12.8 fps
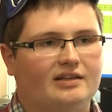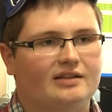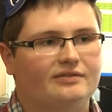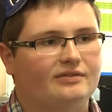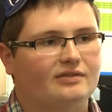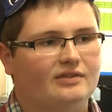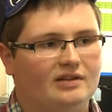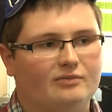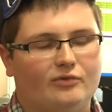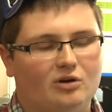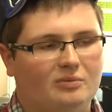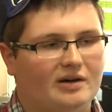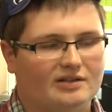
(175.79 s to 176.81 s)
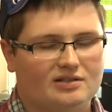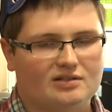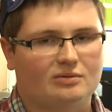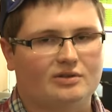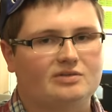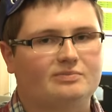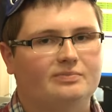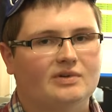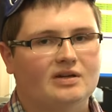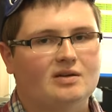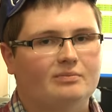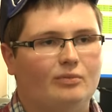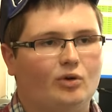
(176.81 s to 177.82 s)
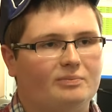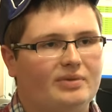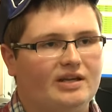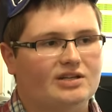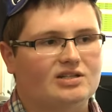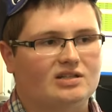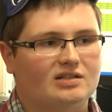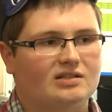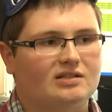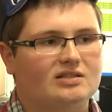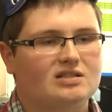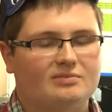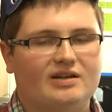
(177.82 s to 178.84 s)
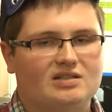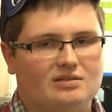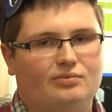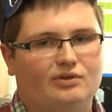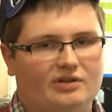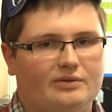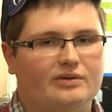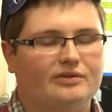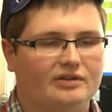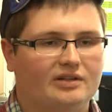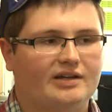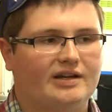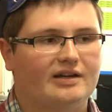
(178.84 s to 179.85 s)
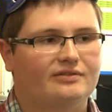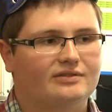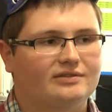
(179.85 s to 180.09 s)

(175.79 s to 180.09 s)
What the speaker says: Like, if the robot is so much more patient, and it's the best employee we really have.